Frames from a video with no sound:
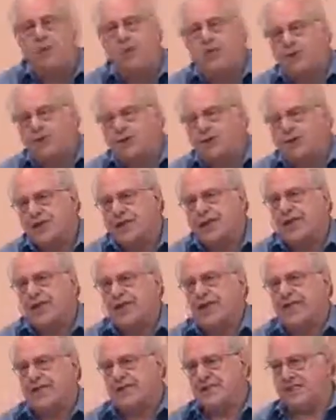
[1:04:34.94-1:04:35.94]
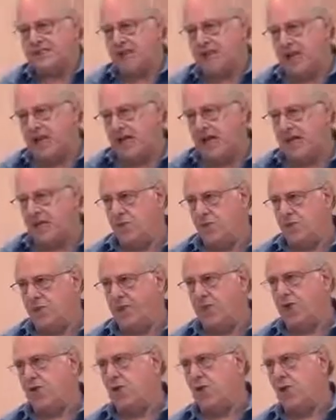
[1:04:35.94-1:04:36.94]
course, they can't say when
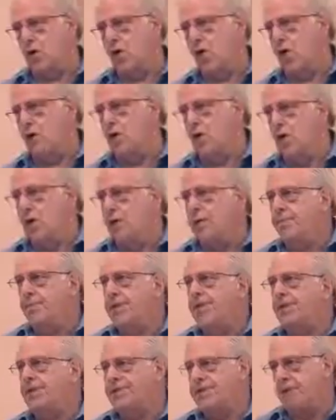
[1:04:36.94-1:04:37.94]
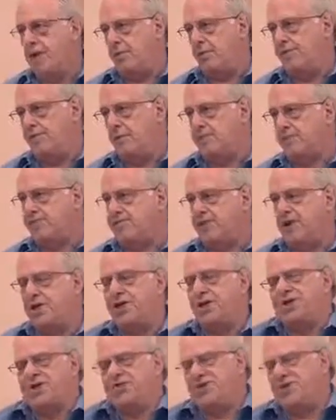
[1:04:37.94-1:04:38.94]
they go, please help us
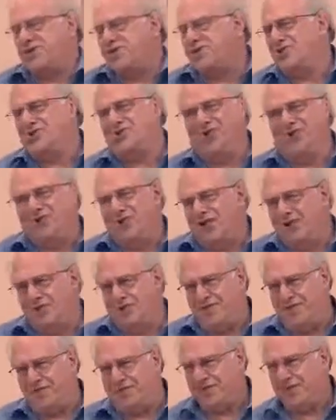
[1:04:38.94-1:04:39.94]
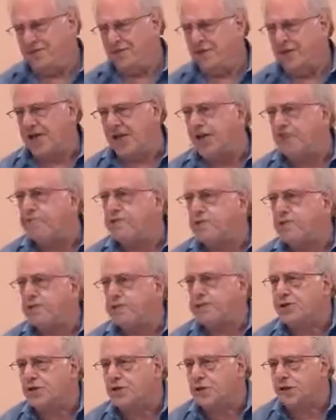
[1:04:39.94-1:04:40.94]
because we're so inefficient we can't
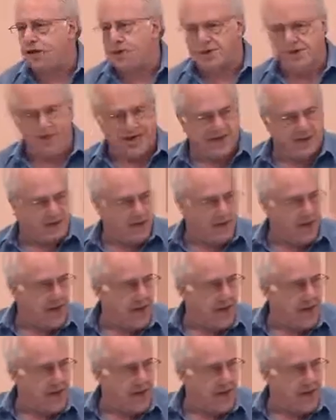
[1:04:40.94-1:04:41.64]
produce a car to save our